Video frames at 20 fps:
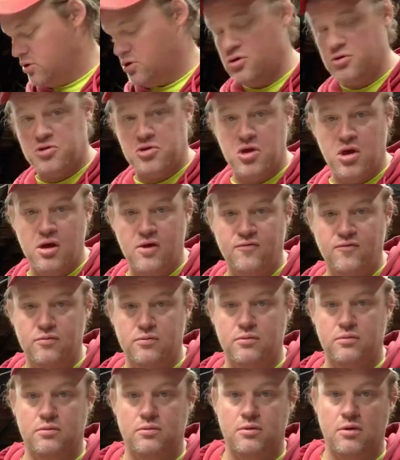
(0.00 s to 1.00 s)
Good stuff.
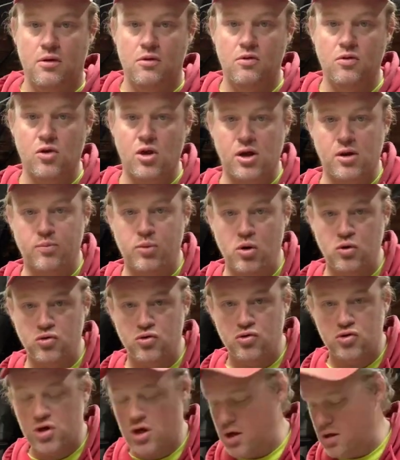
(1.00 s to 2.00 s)
I don't look like a
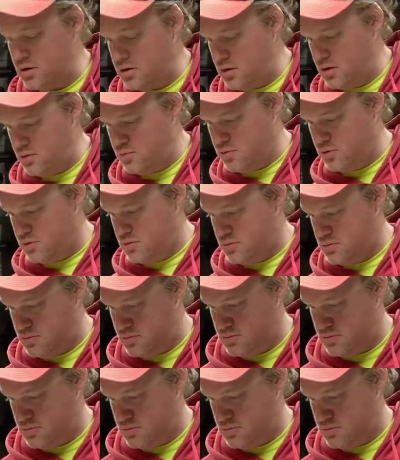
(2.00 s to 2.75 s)
poster child here, but